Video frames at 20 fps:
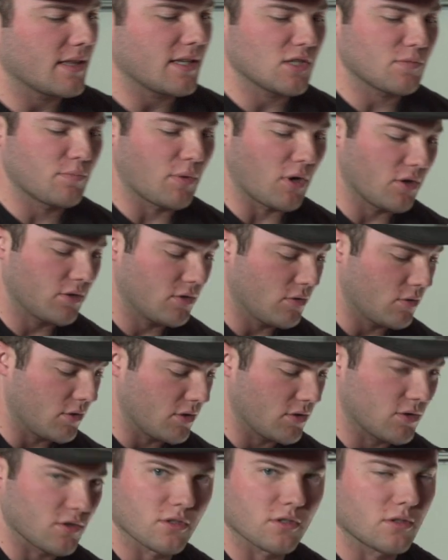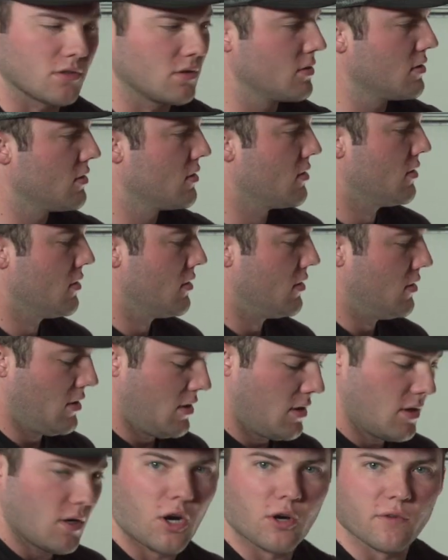these barn doors are
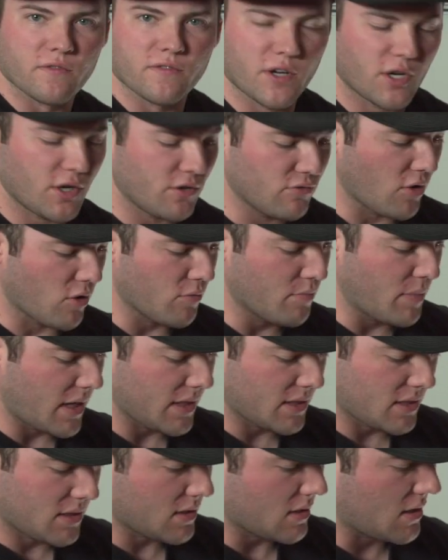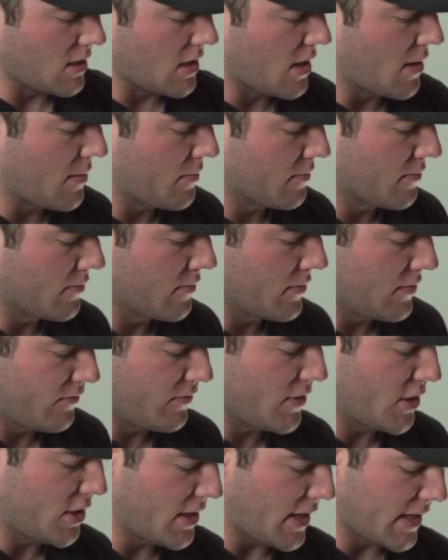very robust,
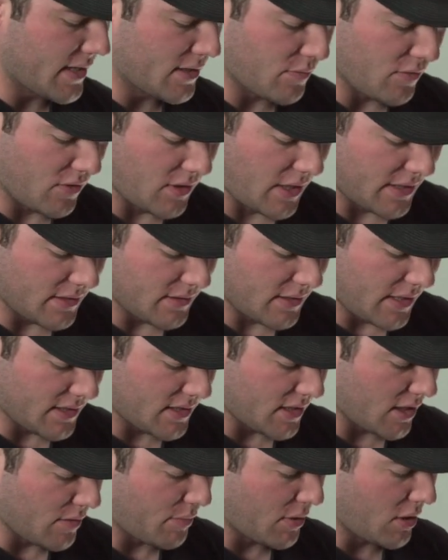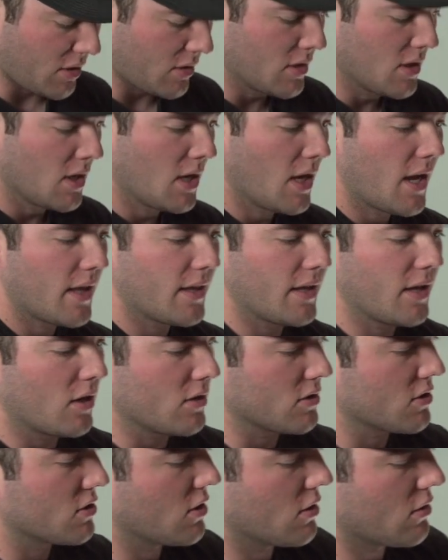very nice, nicely built. And they
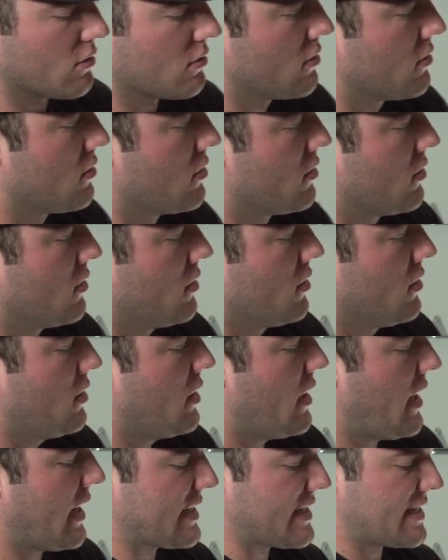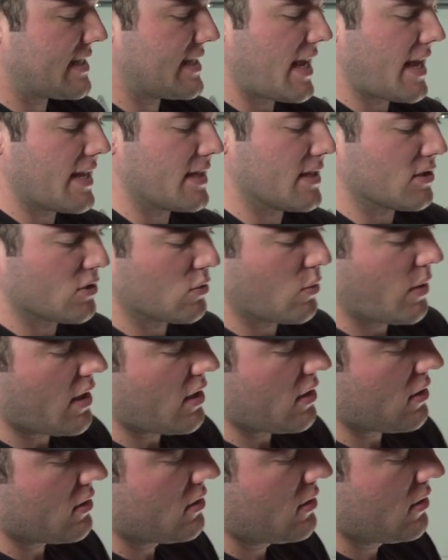also extend as
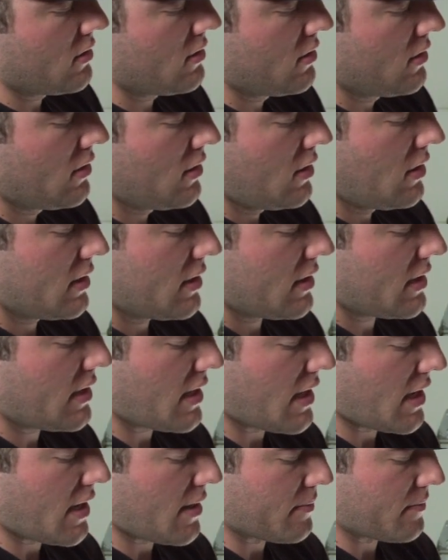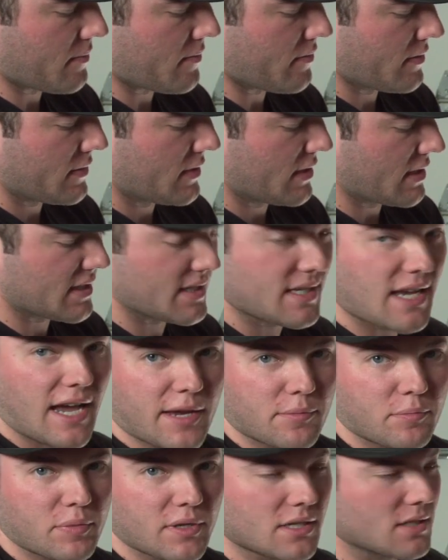well. The
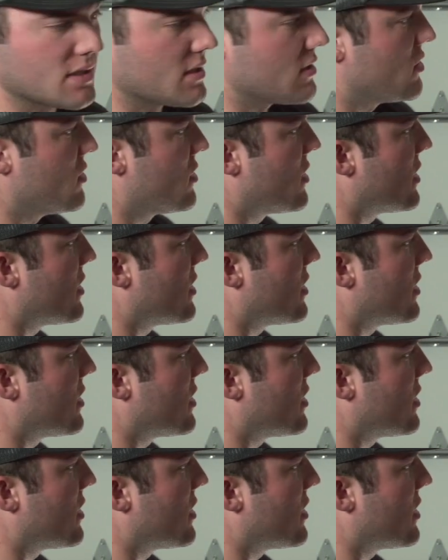side pieces, you